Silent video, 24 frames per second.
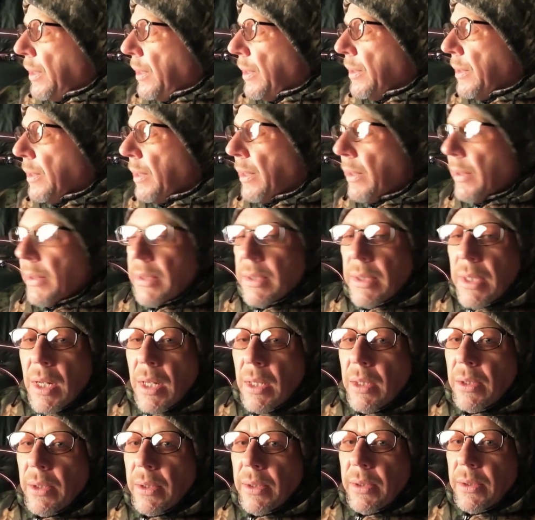So it's
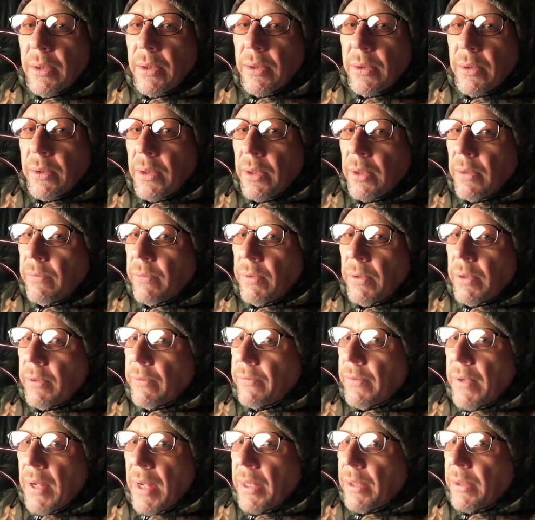not looking too good for the
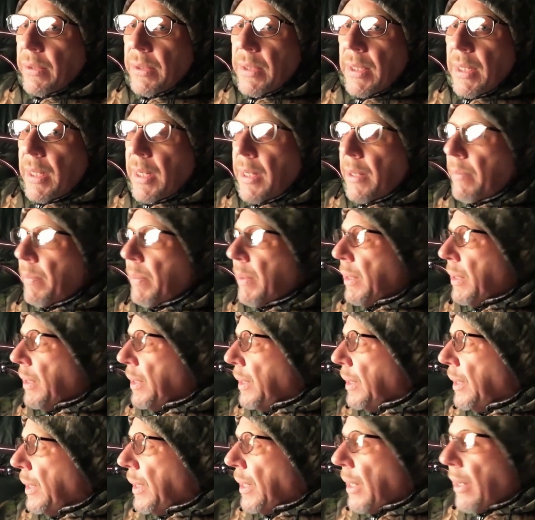final day, but
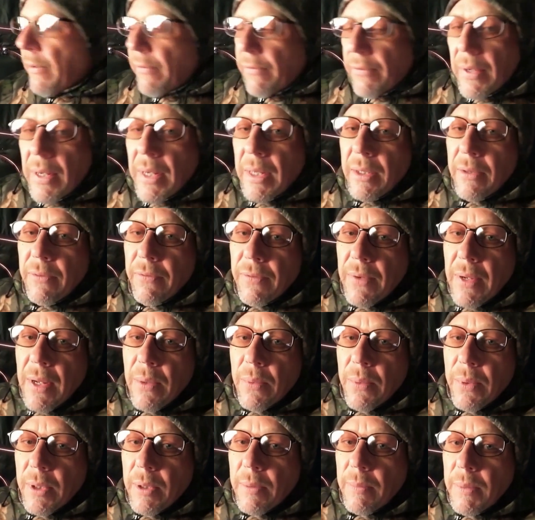I finally
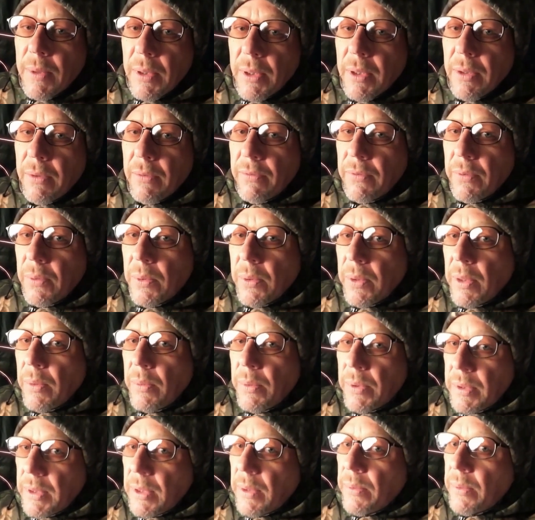found what I'm looking for. I
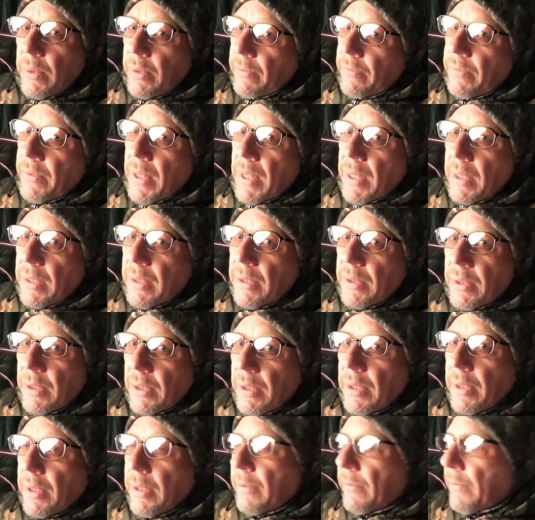wished I would have found this
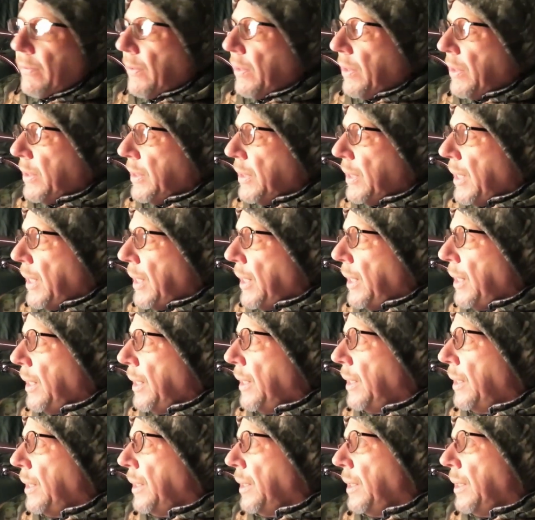area the first day.
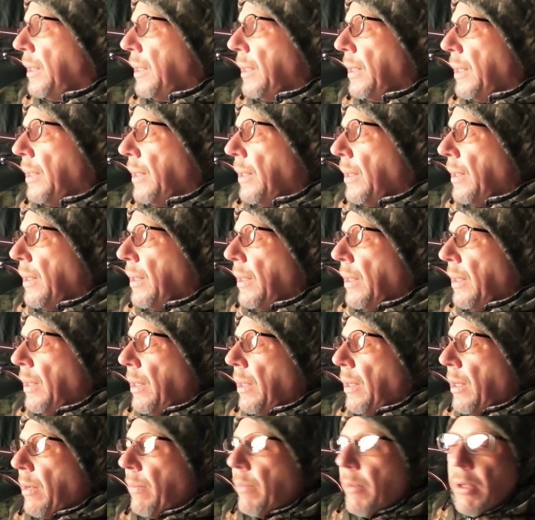
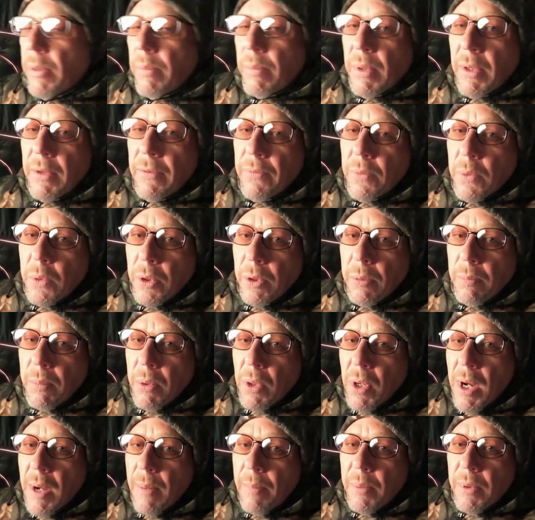I'm on my 4th
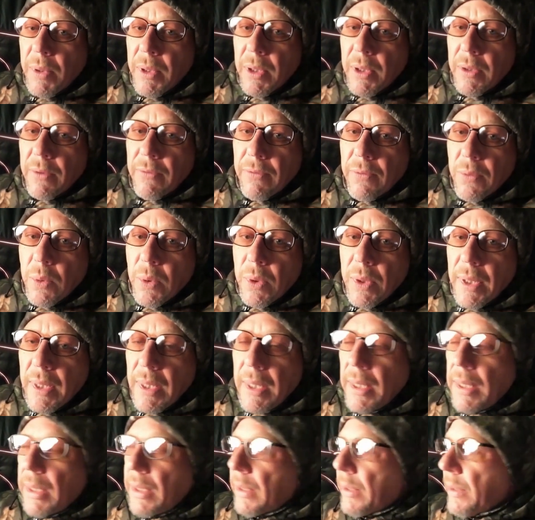property in 4
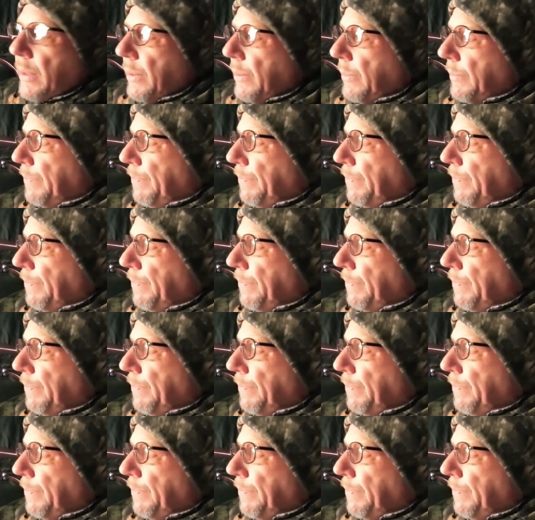days,